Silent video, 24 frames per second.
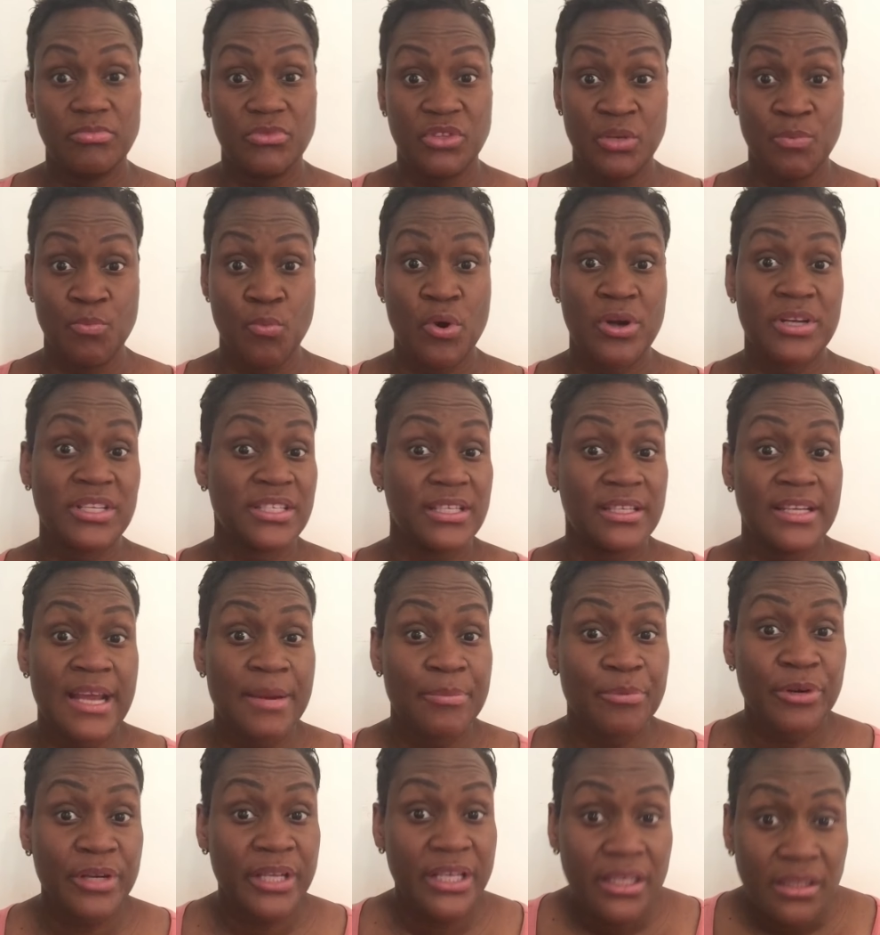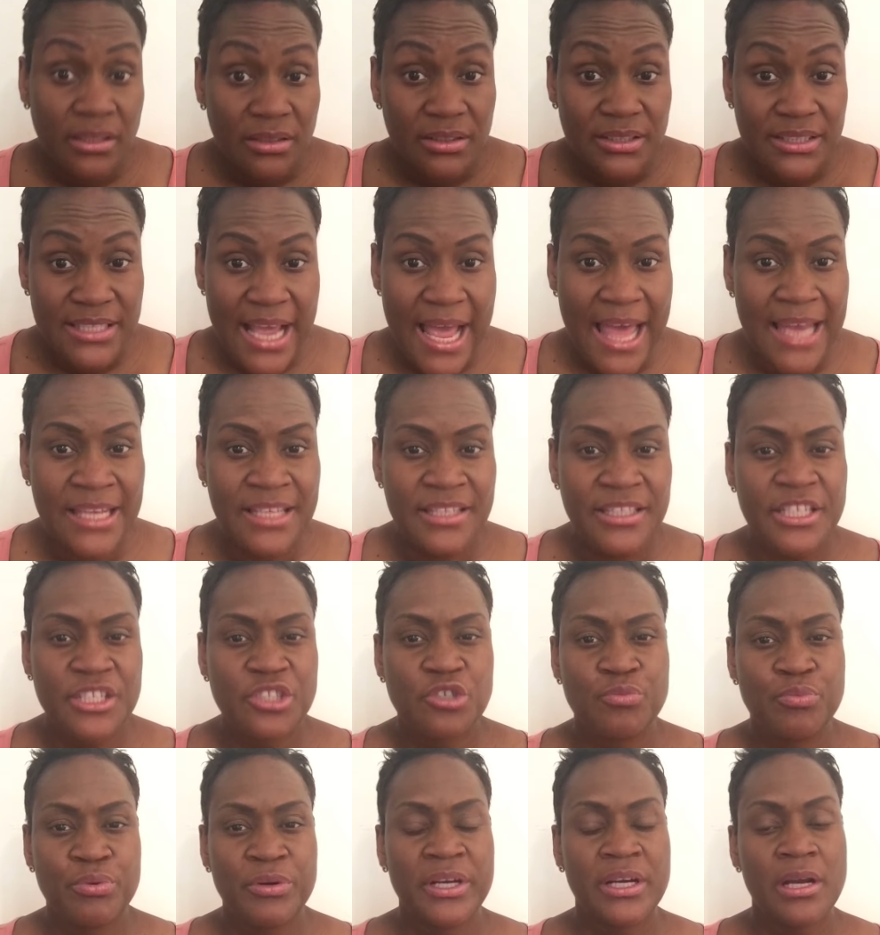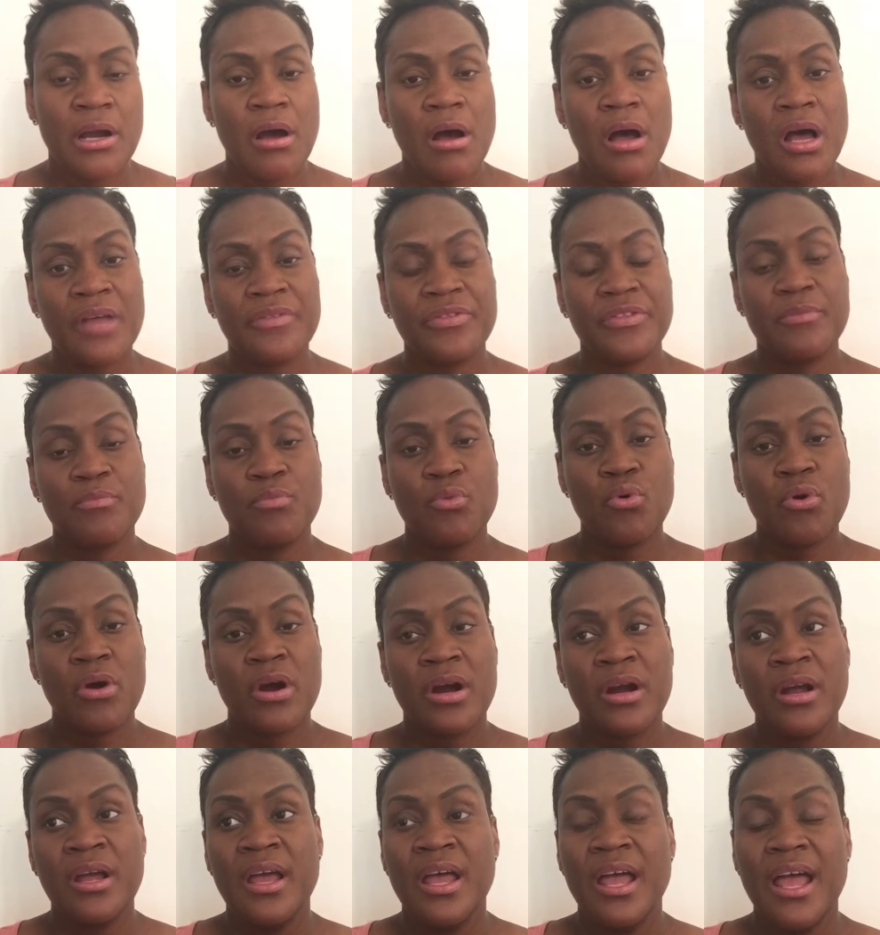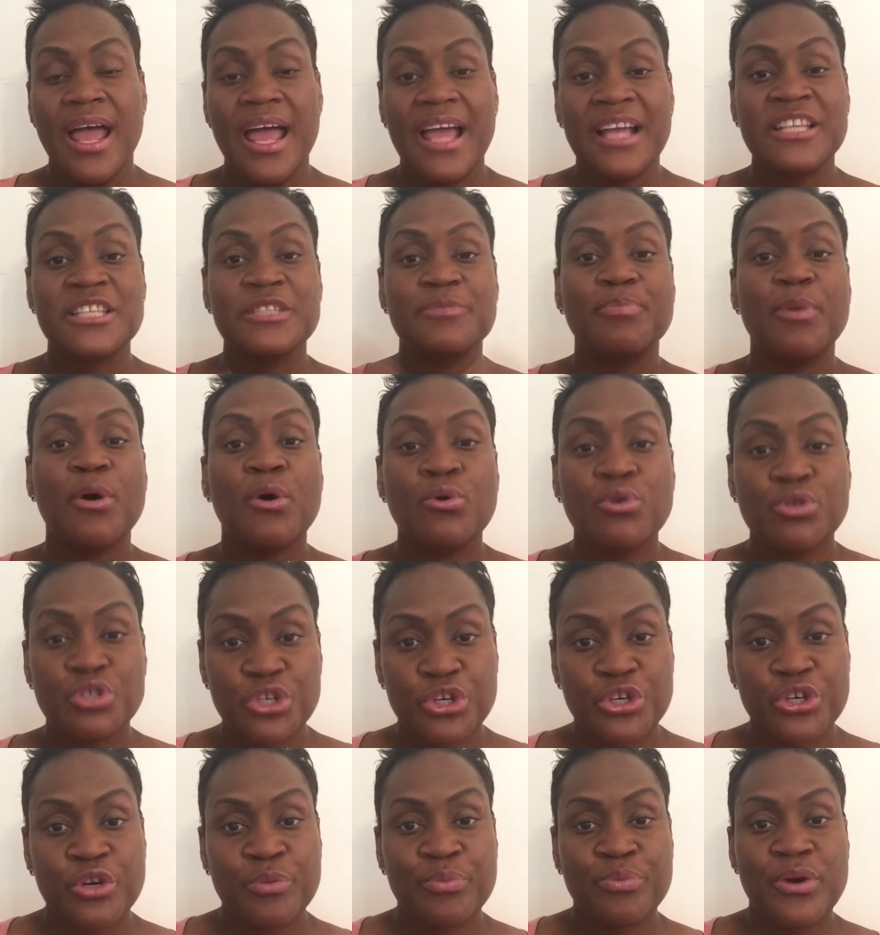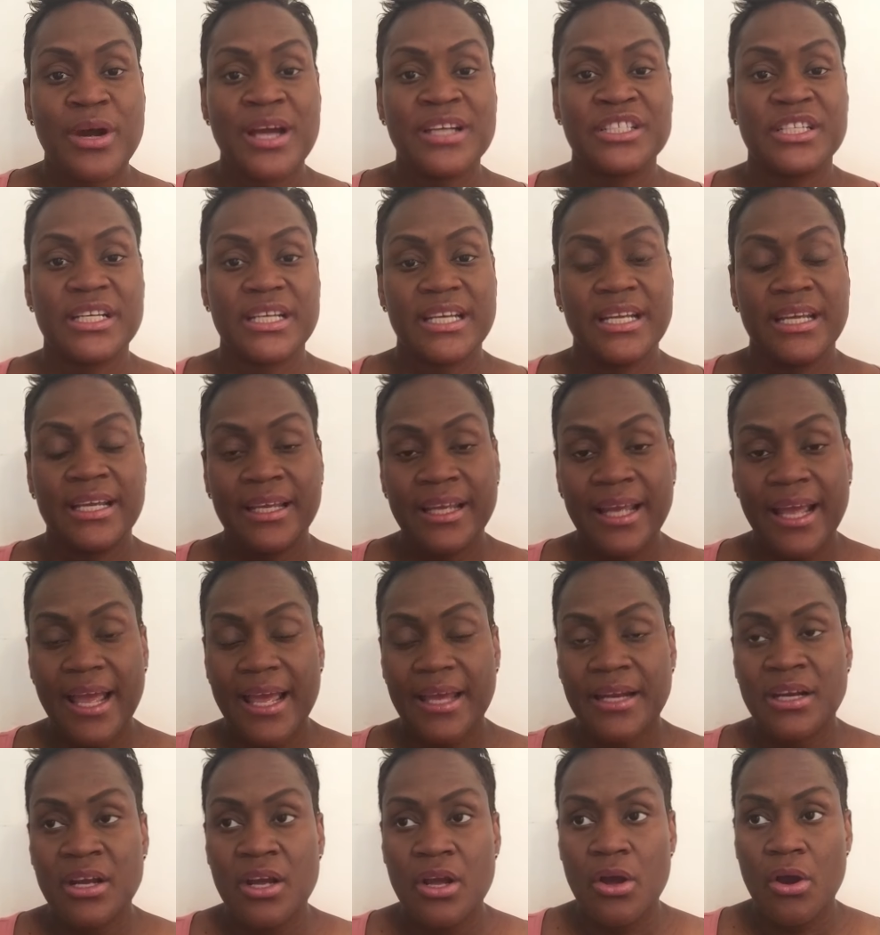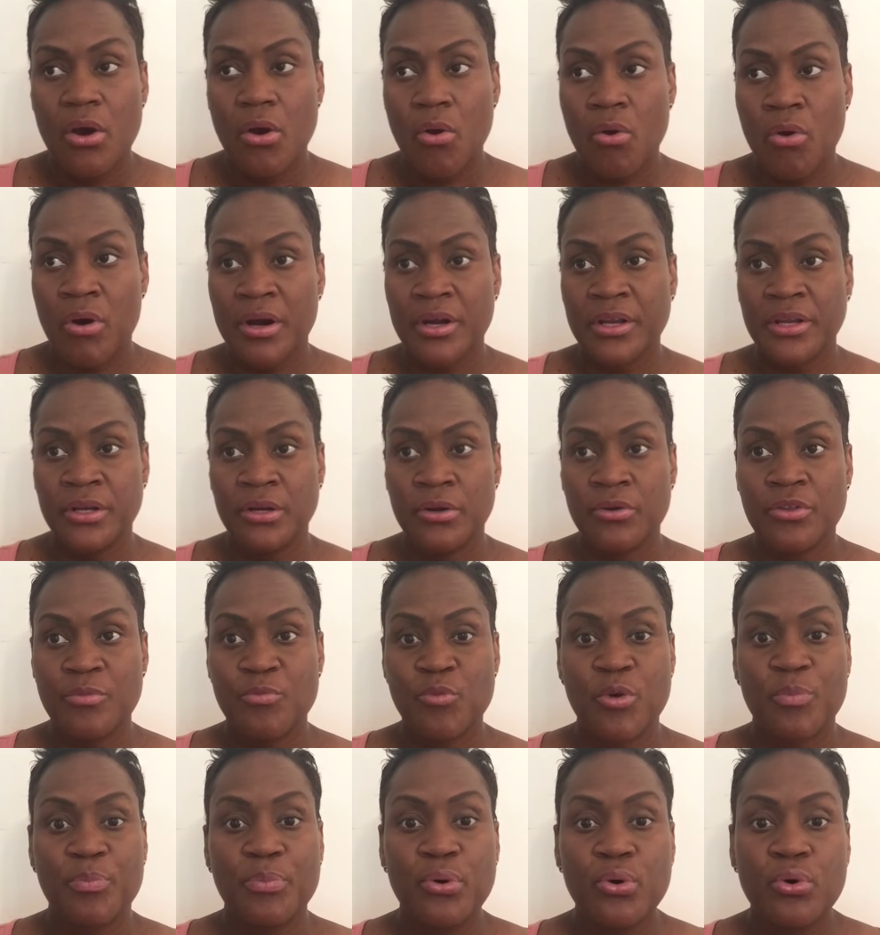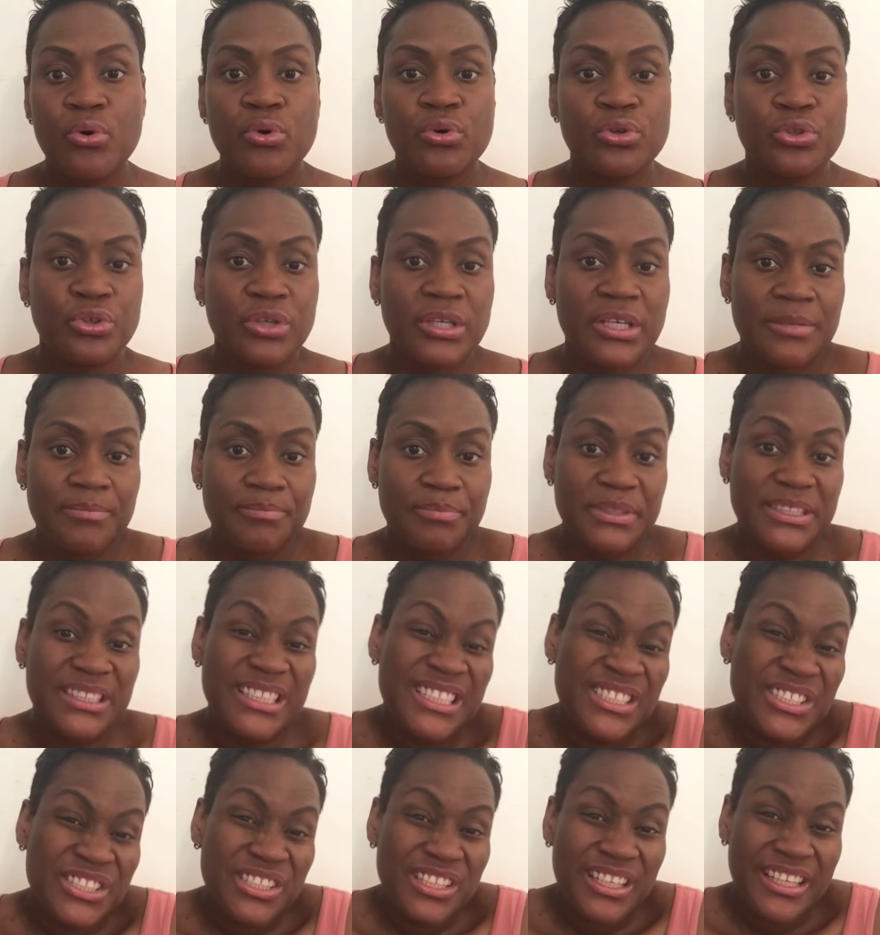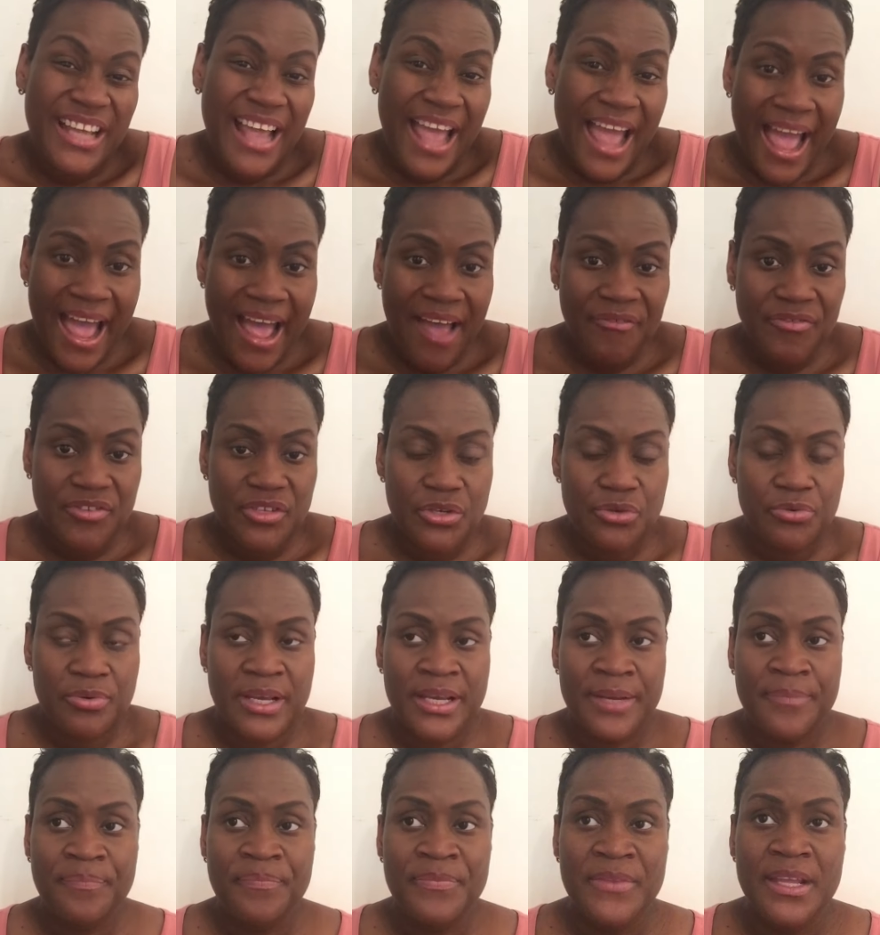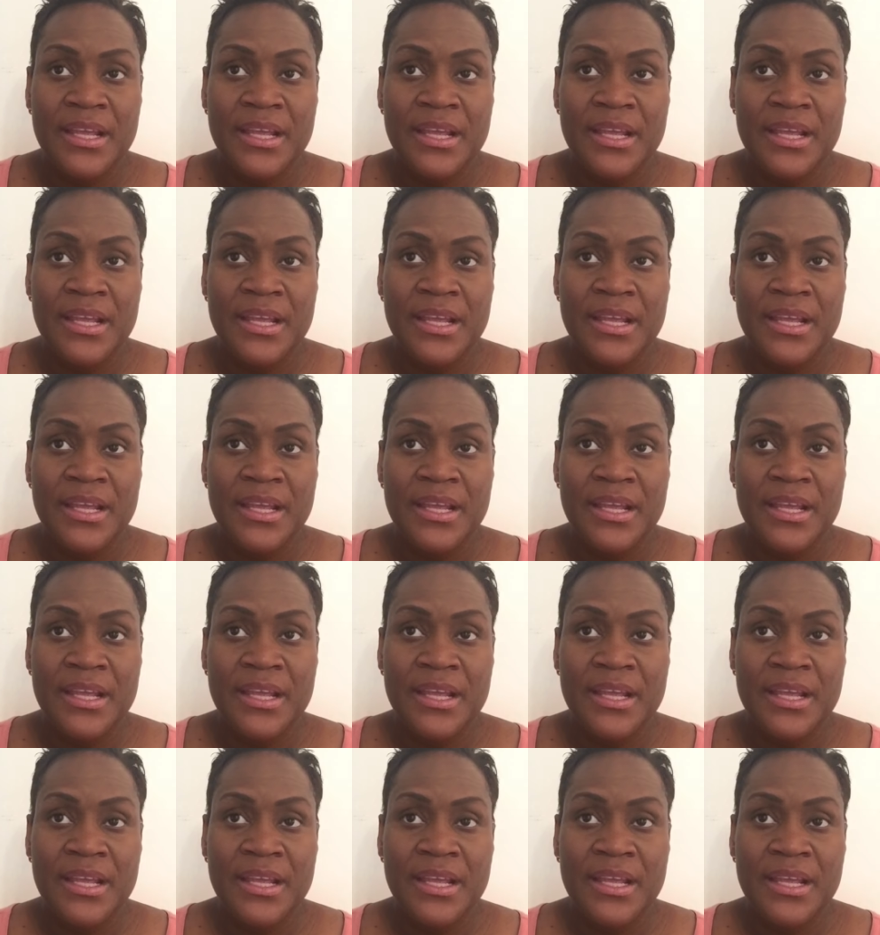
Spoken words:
the more celebrity talent that you bring on, the more exposure your project can get, or, you know, the more pool you can potentially have to it.